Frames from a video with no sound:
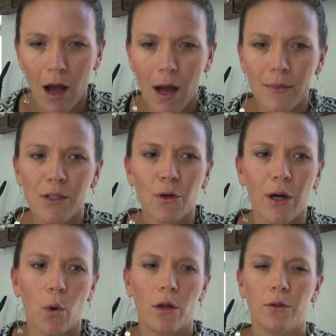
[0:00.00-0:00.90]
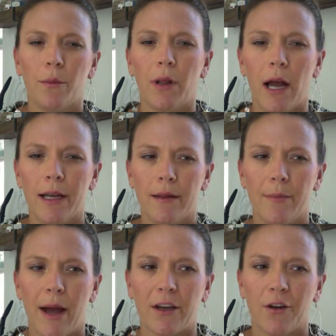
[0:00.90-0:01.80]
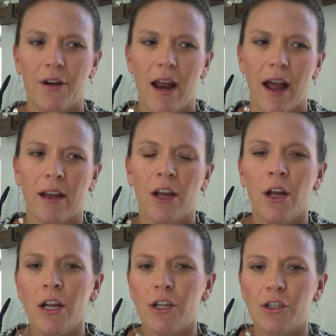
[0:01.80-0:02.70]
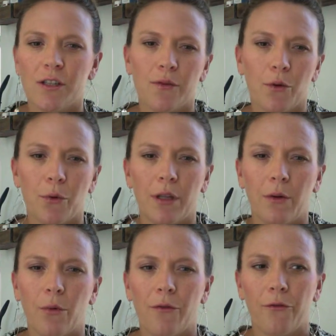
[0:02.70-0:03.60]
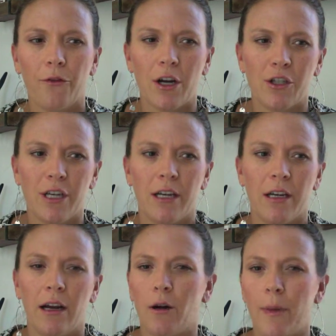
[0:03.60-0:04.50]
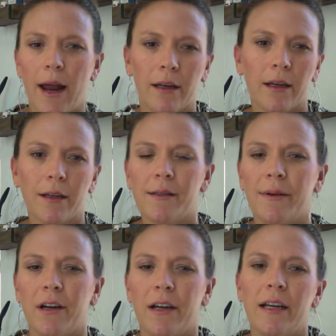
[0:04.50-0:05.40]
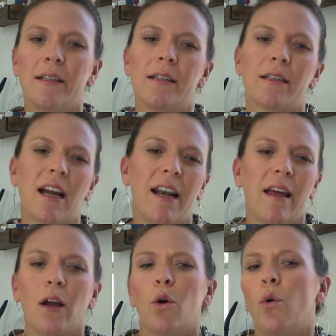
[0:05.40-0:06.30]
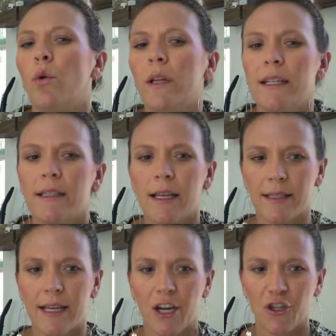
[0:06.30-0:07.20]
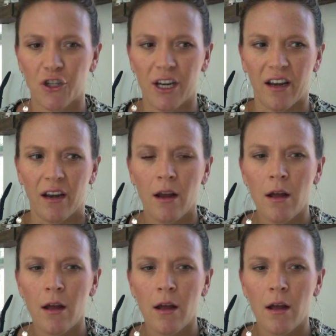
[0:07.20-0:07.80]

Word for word: Um, it's a great oil to apply to the back of your neck just for a really refreshing aromatic experience. It's kind of that cooling sensation.